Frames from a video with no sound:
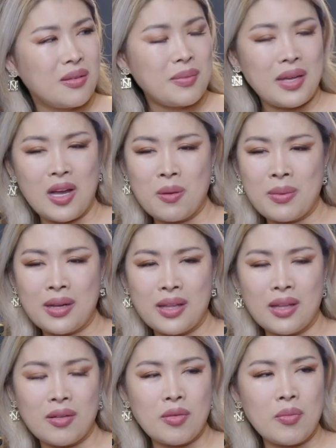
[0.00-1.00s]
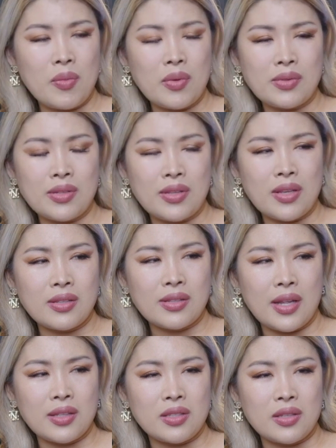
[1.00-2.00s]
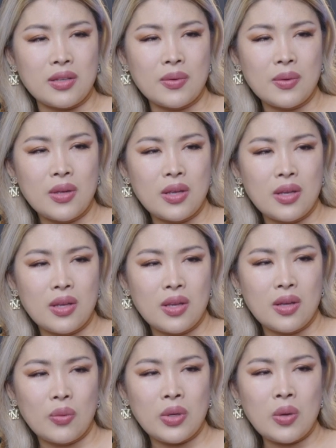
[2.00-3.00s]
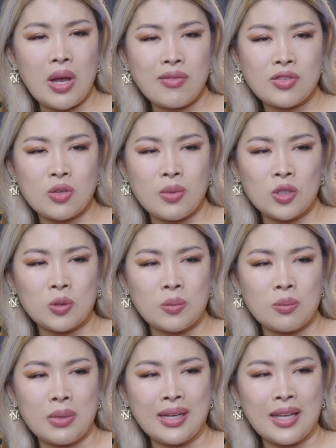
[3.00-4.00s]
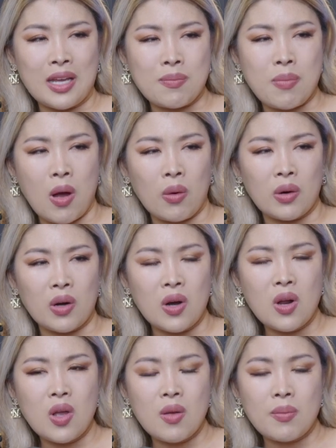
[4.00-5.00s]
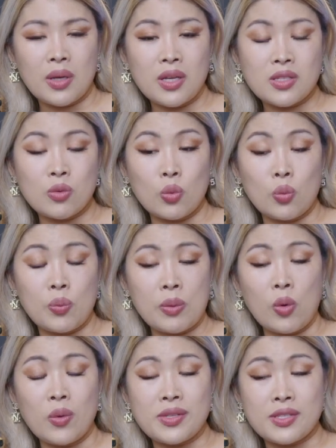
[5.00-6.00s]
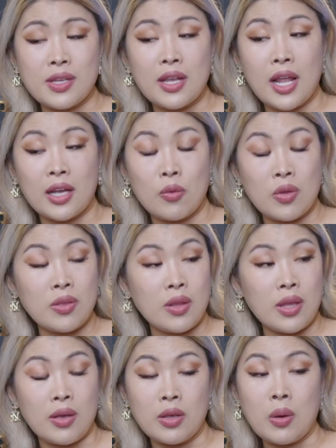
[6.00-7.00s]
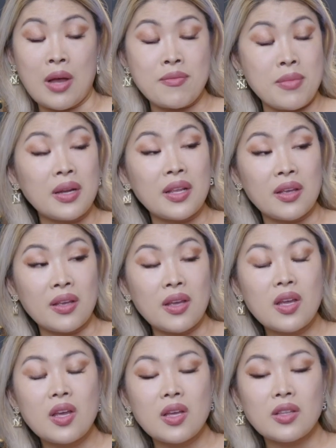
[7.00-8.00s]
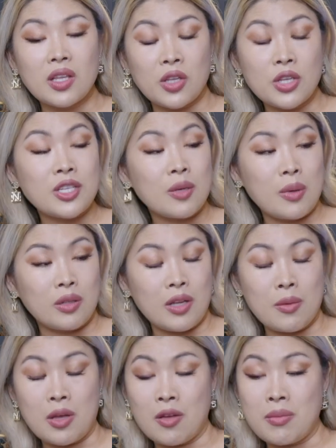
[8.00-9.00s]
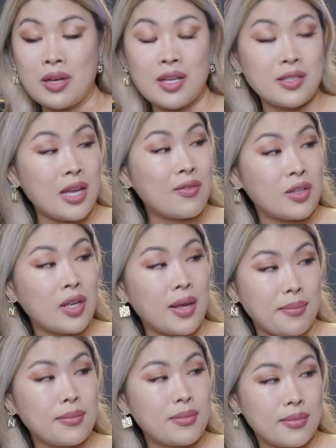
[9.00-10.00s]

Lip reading: I mean, how many the things that when you have so much money and power, because people always say like when you have money, the good thing about have money is having time.